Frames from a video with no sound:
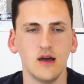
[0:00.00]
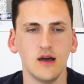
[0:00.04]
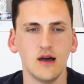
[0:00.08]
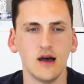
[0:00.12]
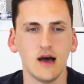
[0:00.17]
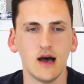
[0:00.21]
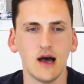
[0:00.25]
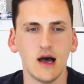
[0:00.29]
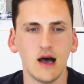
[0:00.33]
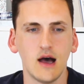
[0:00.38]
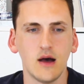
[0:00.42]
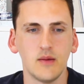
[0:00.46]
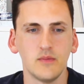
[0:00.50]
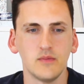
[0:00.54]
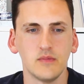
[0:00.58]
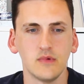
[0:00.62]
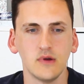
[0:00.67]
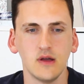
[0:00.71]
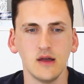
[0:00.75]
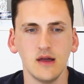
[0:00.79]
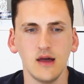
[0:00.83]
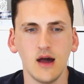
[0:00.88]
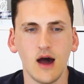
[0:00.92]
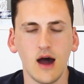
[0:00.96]

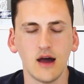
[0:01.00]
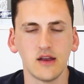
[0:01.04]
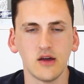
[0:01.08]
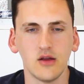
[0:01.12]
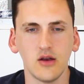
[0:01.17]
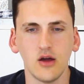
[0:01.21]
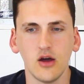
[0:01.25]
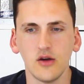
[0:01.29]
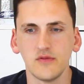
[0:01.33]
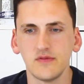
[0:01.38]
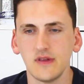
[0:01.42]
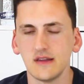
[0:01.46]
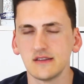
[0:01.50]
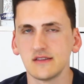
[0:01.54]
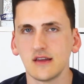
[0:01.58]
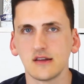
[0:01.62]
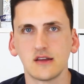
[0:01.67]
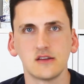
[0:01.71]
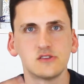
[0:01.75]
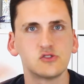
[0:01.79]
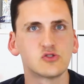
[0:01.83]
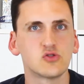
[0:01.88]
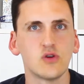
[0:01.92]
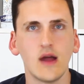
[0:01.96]
I don't know, if there's like
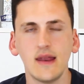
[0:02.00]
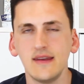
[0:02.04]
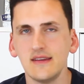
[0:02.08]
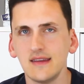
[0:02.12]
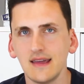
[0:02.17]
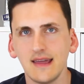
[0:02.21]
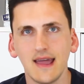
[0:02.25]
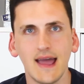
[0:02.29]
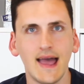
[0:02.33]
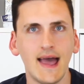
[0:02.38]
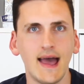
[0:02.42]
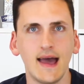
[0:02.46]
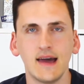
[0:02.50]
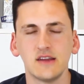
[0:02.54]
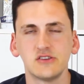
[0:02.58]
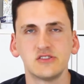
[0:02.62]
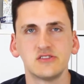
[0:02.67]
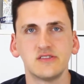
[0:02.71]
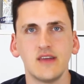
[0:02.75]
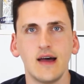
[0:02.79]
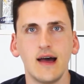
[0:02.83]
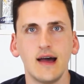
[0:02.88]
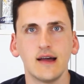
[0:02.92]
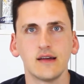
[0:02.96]
a trending
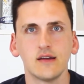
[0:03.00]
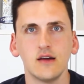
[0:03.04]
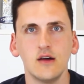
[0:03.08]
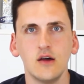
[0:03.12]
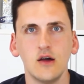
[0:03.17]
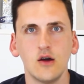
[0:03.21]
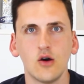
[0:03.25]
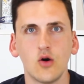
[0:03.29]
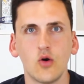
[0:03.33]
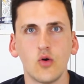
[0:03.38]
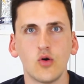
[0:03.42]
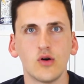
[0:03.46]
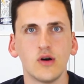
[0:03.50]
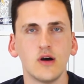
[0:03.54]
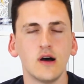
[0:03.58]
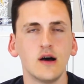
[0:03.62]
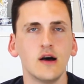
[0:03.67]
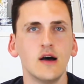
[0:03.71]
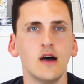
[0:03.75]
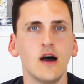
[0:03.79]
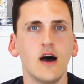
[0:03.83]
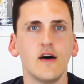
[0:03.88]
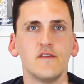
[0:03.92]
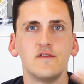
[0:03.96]
hashtag or a
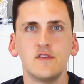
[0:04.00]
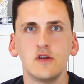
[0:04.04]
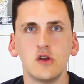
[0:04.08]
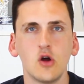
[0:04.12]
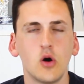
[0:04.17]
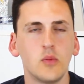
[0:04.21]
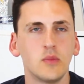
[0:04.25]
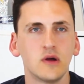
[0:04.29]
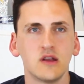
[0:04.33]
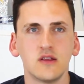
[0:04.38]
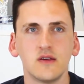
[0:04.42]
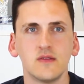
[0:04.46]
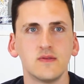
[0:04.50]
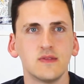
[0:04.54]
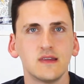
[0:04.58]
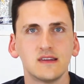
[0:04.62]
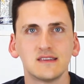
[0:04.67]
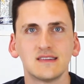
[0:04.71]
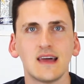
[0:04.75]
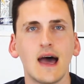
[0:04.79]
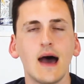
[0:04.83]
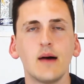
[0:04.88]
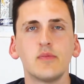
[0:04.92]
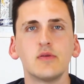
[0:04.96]
phenomenon
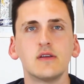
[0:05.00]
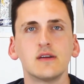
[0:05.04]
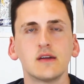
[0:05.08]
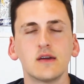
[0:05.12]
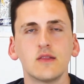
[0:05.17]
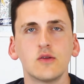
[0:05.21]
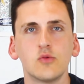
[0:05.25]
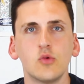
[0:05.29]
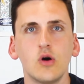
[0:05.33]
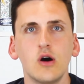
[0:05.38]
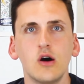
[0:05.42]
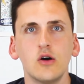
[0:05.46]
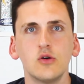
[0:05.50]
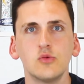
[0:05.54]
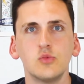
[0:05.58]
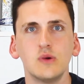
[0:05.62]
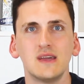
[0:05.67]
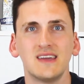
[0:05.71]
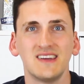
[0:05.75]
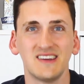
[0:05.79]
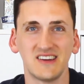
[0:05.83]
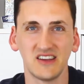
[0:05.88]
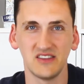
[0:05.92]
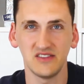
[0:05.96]
that's happening in the world, we
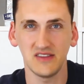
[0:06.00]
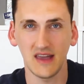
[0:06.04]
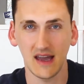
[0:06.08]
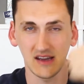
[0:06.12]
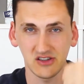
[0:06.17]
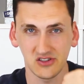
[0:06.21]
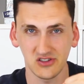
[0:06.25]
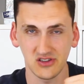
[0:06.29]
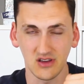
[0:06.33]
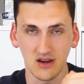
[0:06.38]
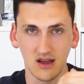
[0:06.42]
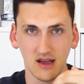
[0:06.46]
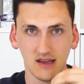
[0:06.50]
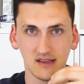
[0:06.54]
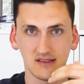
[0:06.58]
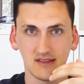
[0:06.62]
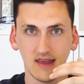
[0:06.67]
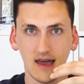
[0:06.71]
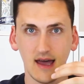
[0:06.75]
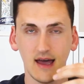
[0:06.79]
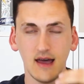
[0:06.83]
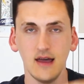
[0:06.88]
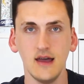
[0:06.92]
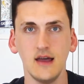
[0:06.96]
can contextualize
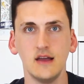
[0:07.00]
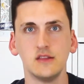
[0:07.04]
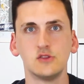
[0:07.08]
that,